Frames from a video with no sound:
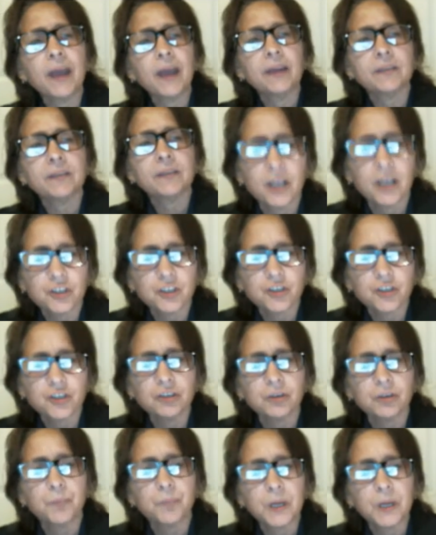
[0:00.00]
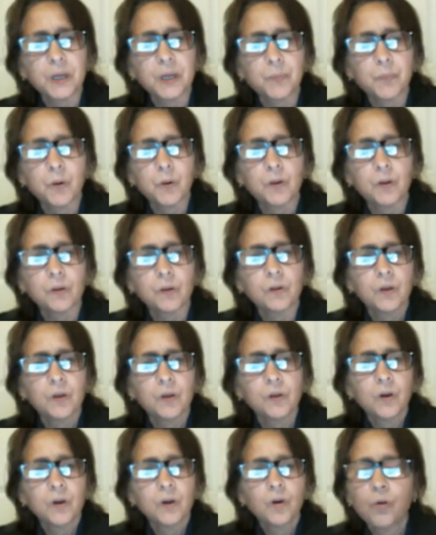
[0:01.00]
attention to people
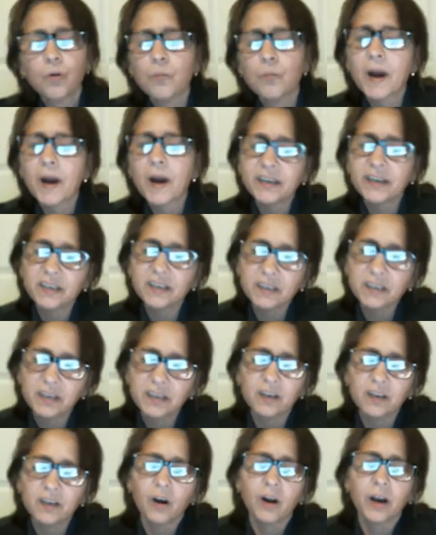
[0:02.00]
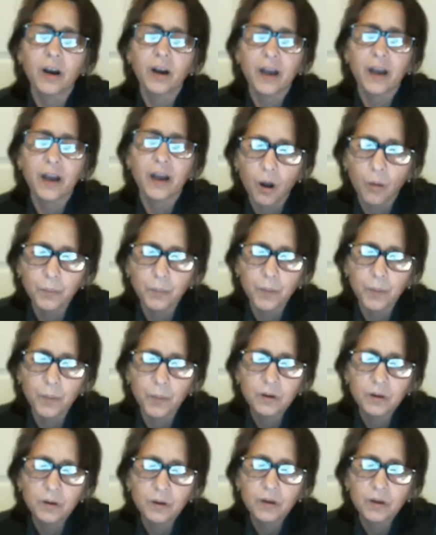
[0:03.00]
who might need our help?
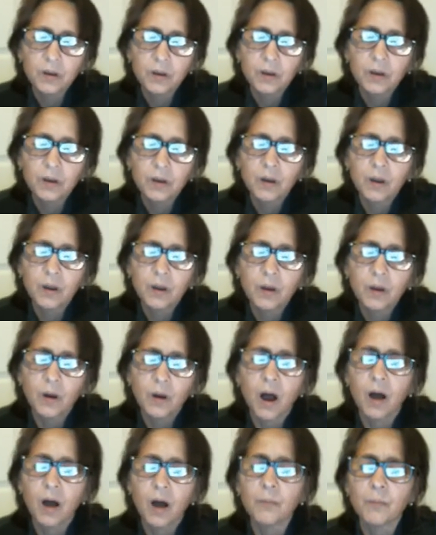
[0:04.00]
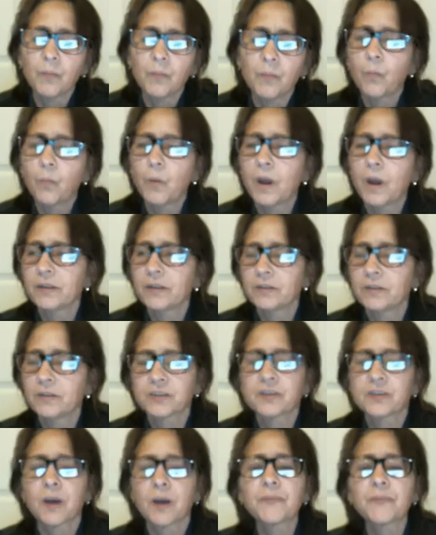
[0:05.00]
when
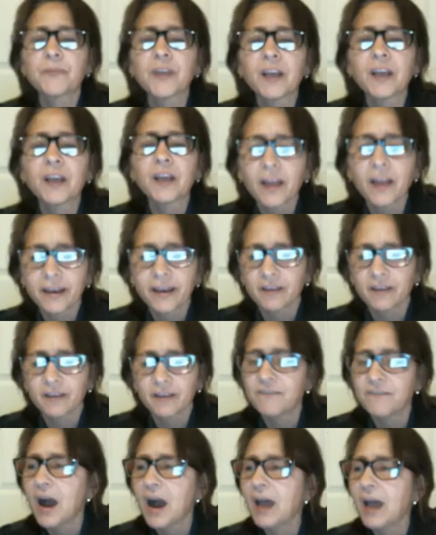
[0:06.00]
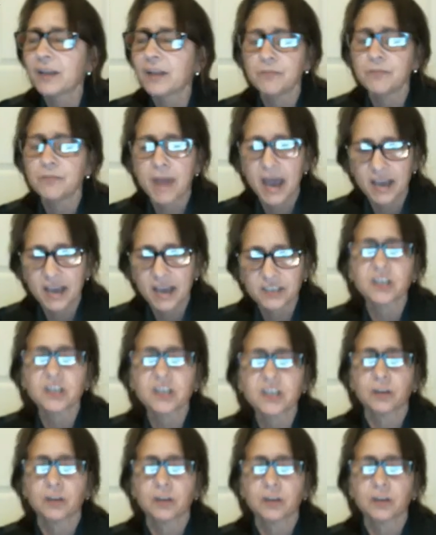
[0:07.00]
something like a violent massacre